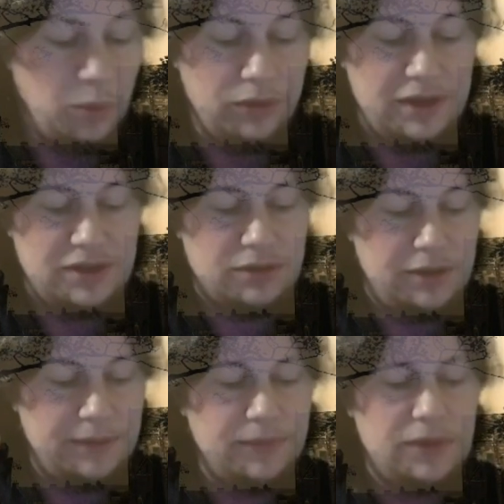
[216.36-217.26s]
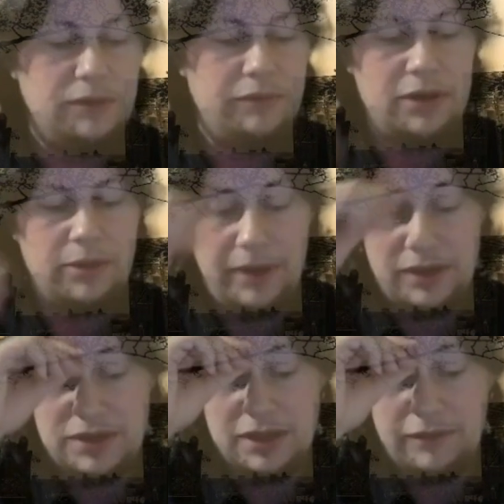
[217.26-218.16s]
his story, The
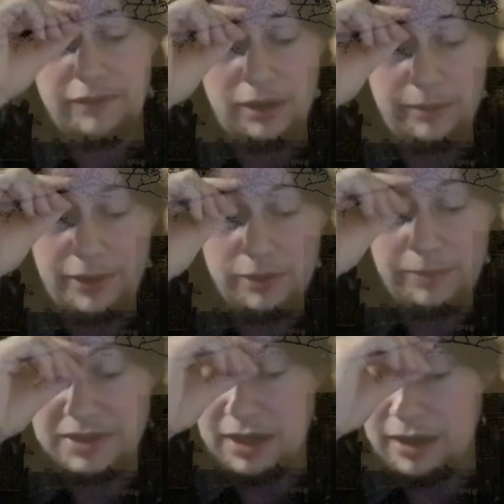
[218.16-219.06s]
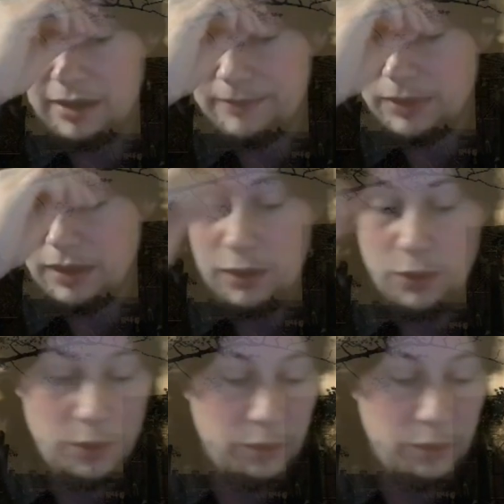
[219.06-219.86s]
Recompensing of Albano Pizzar, was